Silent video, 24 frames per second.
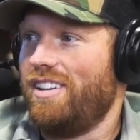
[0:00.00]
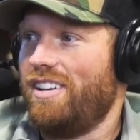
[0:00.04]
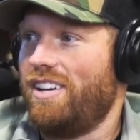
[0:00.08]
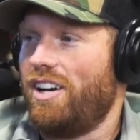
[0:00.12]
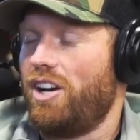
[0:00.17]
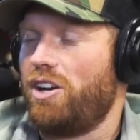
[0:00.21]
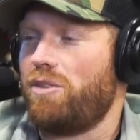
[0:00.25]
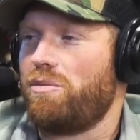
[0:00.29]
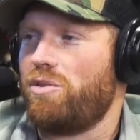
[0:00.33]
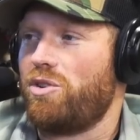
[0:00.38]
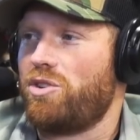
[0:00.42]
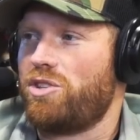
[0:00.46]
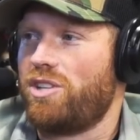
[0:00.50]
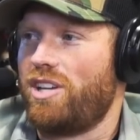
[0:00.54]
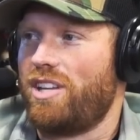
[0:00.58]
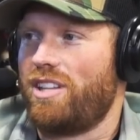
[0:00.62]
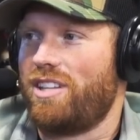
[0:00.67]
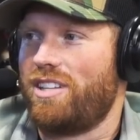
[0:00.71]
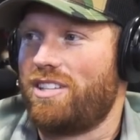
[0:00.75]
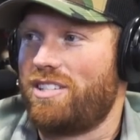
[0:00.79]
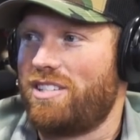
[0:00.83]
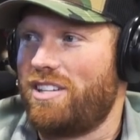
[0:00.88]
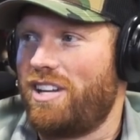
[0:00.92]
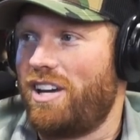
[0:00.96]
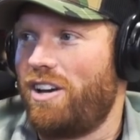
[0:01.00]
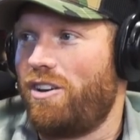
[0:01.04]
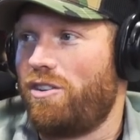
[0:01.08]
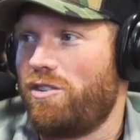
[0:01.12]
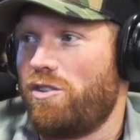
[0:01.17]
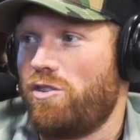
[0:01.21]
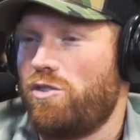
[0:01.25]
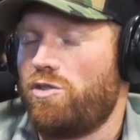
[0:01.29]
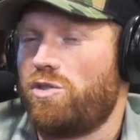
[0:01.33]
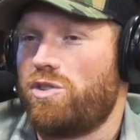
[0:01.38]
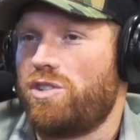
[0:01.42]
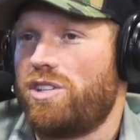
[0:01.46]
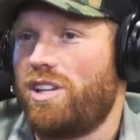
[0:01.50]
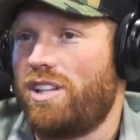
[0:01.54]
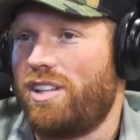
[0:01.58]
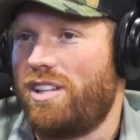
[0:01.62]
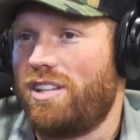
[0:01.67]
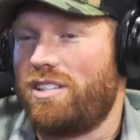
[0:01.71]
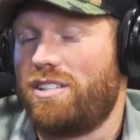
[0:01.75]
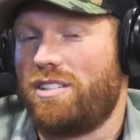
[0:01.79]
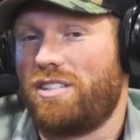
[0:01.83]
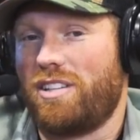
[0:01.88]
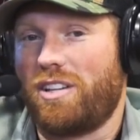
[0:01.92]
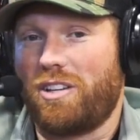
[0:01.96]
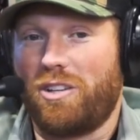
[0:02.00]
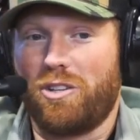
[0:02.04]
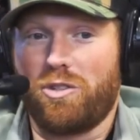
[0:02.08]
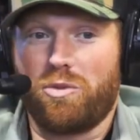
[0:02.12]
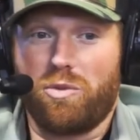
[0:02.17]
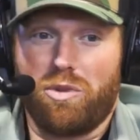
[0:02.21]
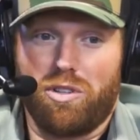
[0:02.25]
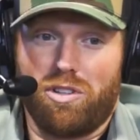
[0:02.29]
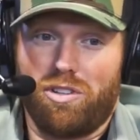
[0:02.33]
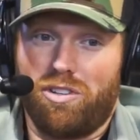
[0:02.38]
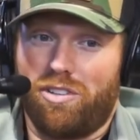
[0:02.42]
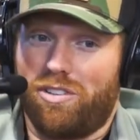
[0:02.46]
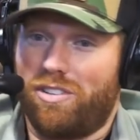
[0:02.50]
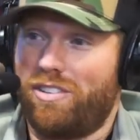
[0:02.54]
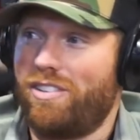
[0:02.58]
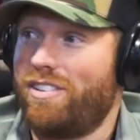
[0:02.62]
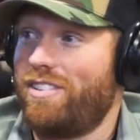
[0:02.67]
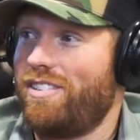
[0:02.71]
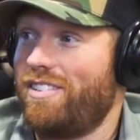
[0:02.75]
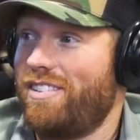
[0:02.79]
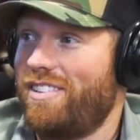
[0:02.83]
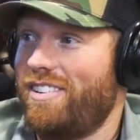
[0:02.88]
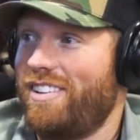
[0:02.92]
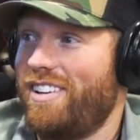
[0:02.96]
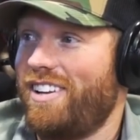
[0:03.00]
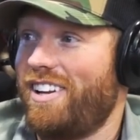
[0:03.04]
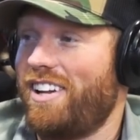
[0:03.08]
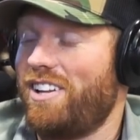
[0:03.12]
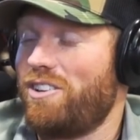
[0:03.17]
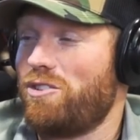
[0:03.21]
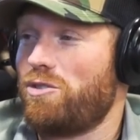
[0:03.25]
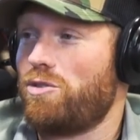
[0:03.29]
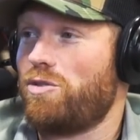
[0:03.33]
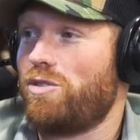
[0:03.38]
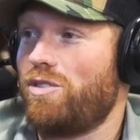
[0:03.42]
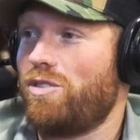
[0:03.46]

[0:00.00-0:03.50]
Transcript: how come you're saying this now and you used to say this? Is like, cause we learn. And I just,